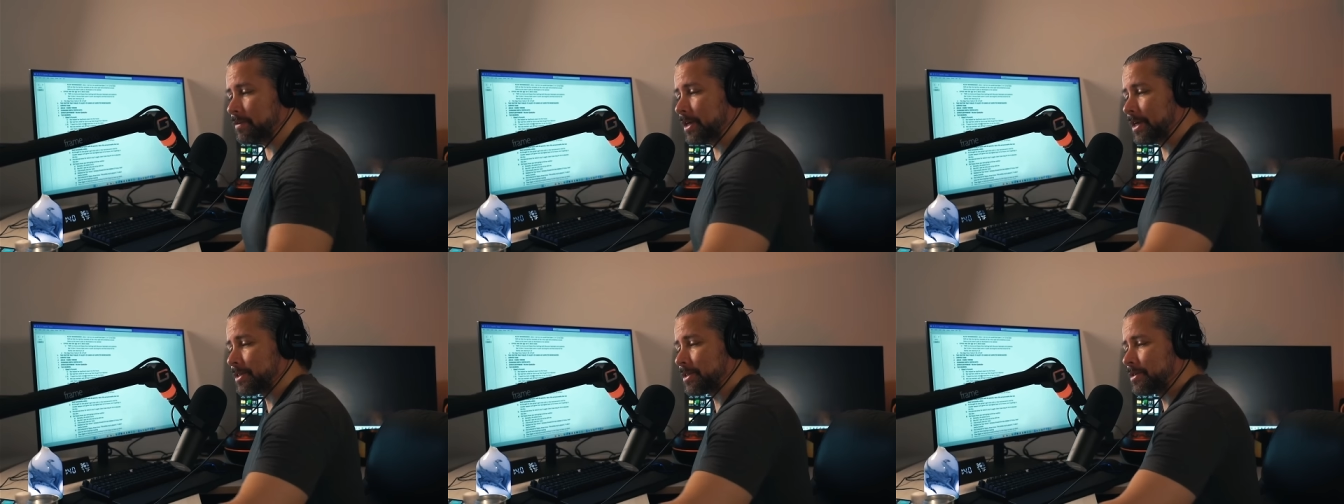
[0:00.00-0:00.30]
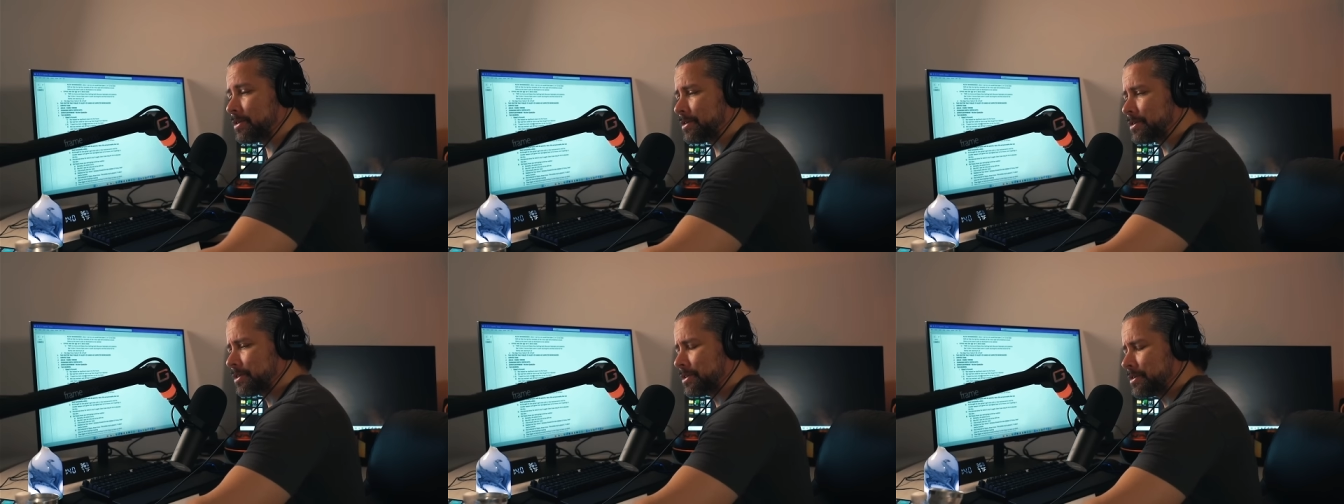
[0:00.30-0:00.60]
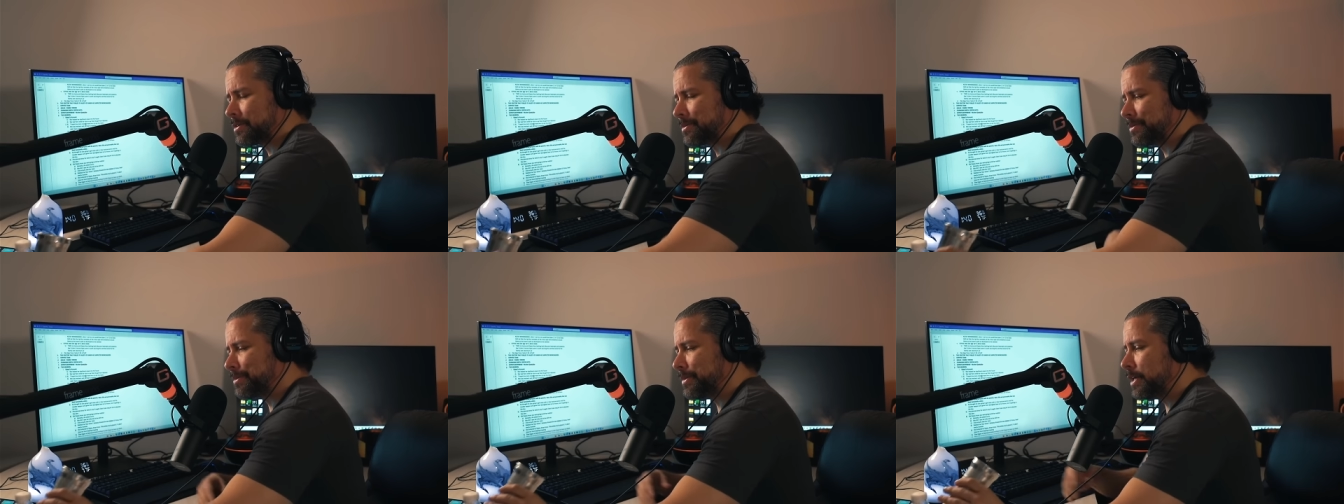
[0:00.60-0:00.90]

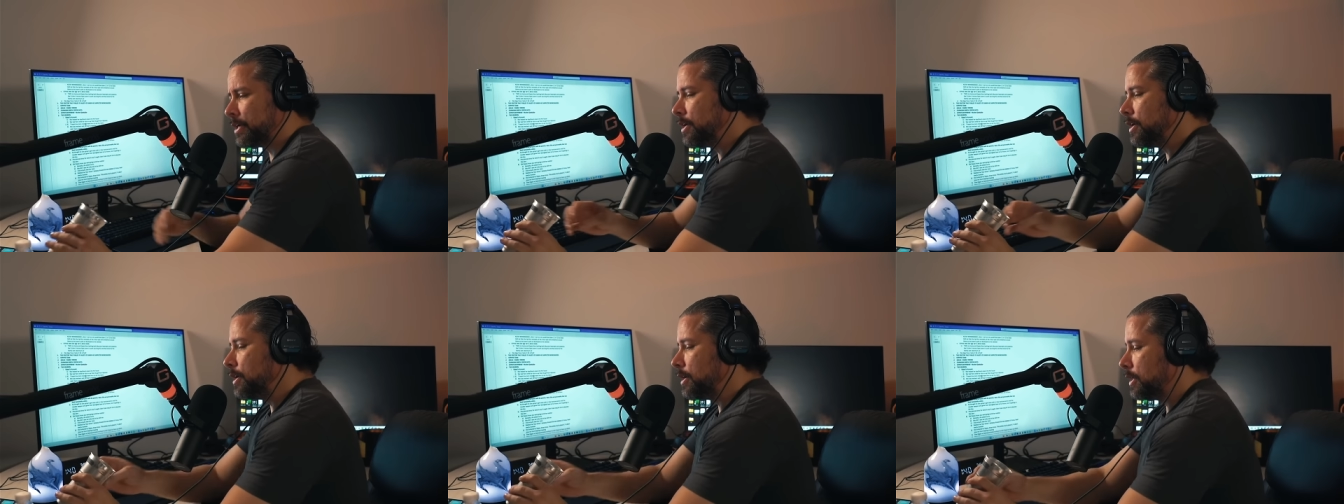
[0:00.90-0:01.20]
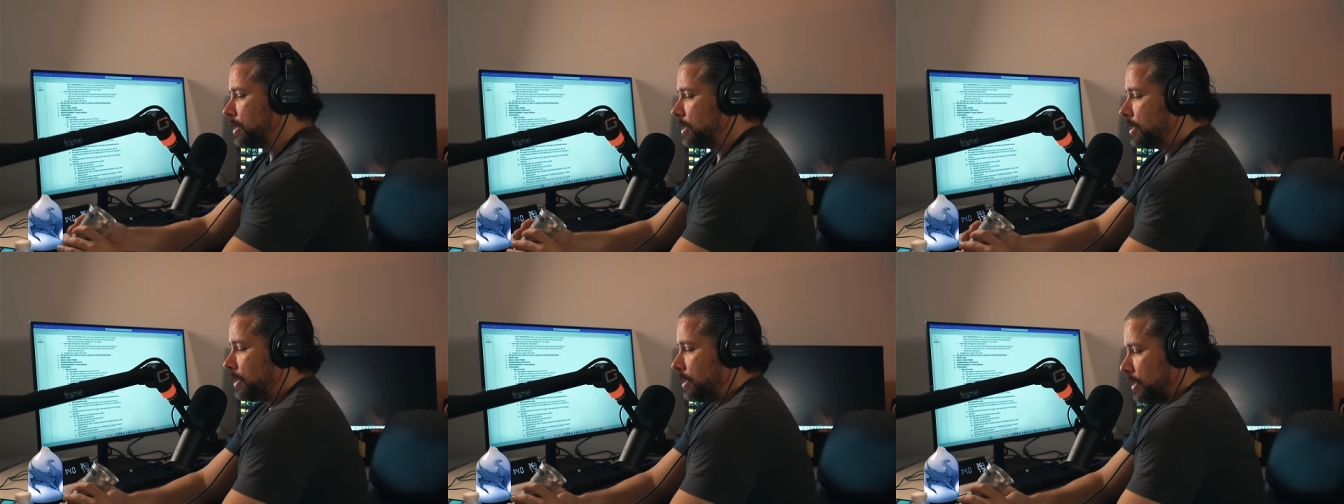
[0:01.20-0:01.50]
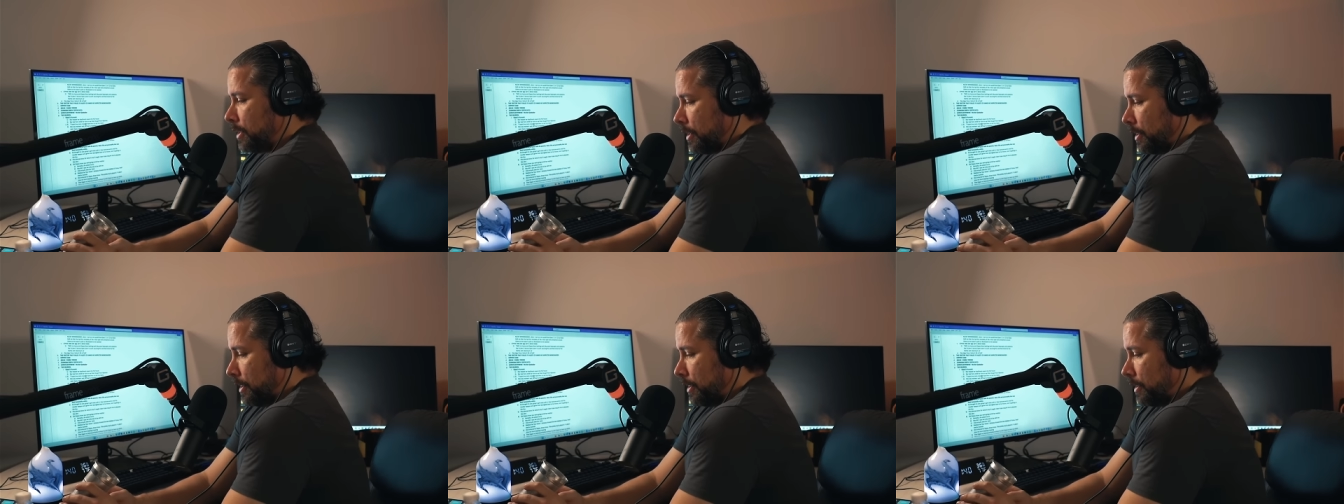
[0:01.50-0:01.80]
justice.
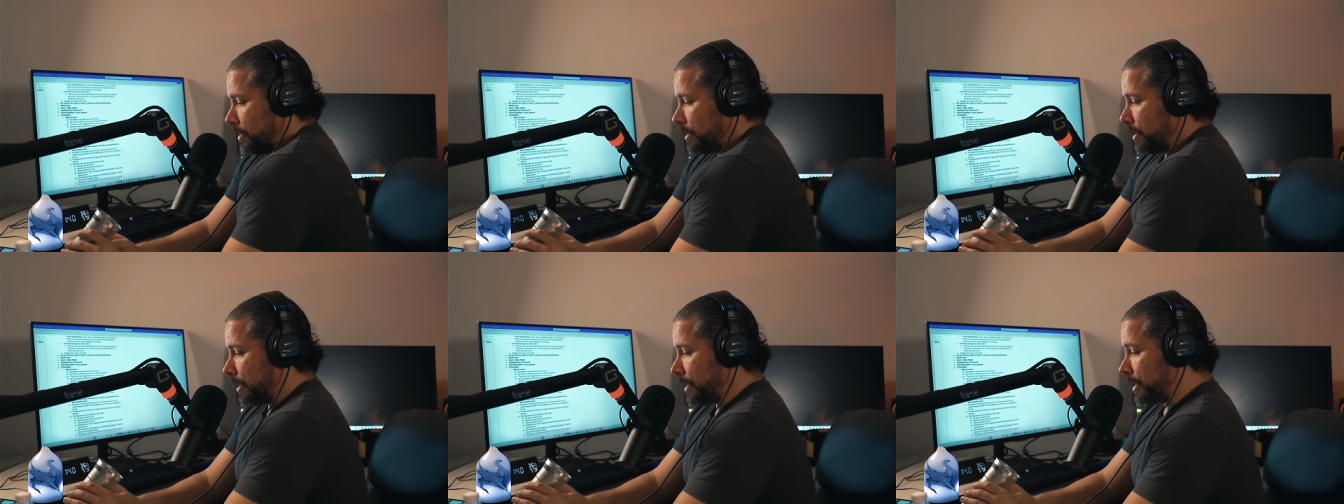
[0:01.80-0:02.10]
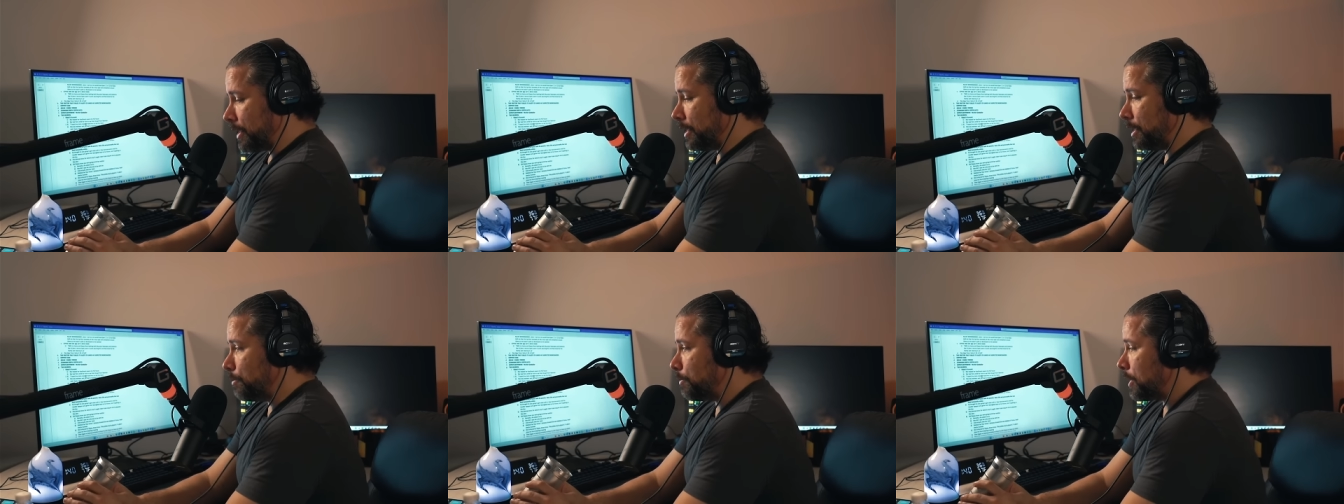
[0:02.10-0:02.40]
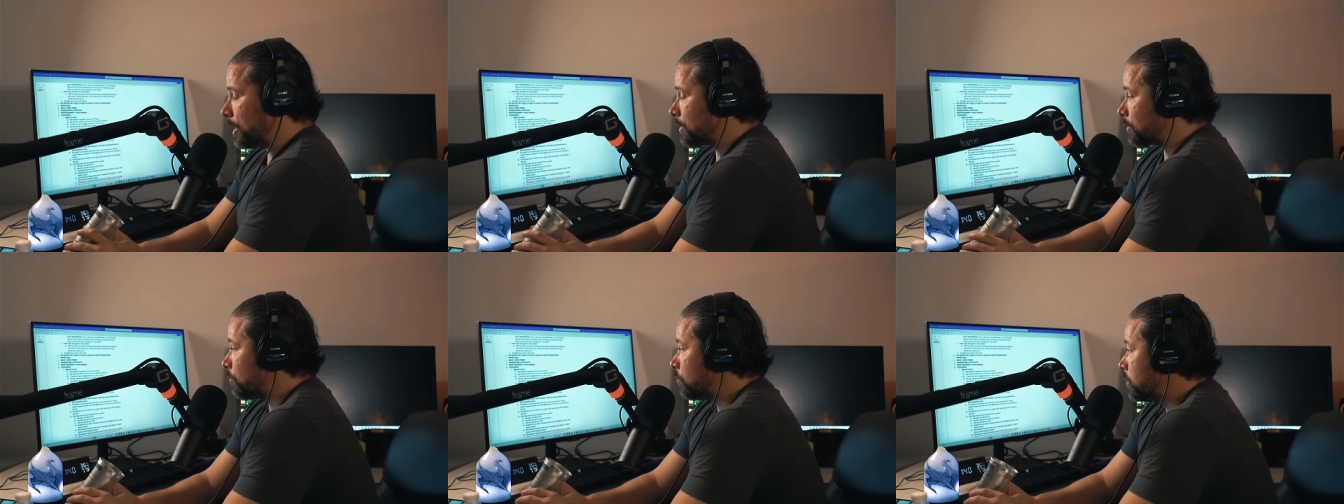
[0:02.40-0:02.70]
I am
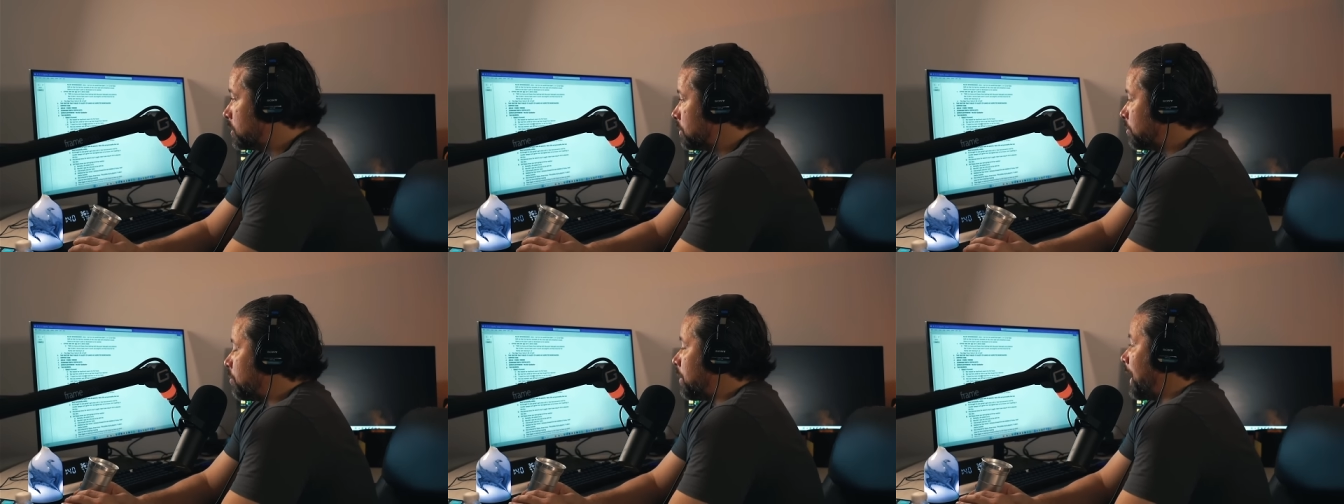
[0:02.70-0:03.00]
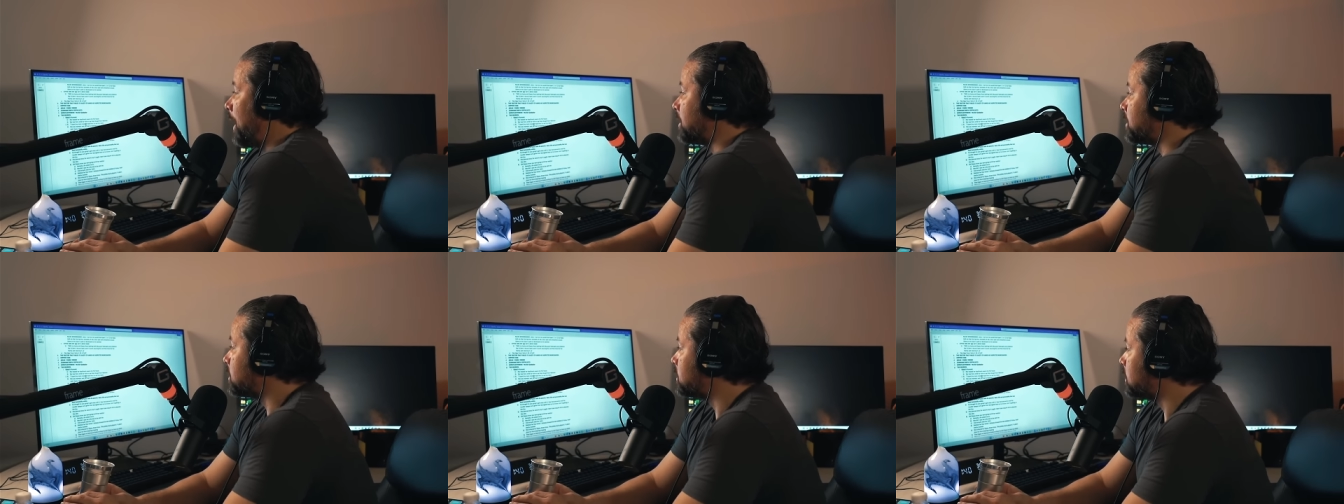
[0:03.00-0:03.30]
not the one to pass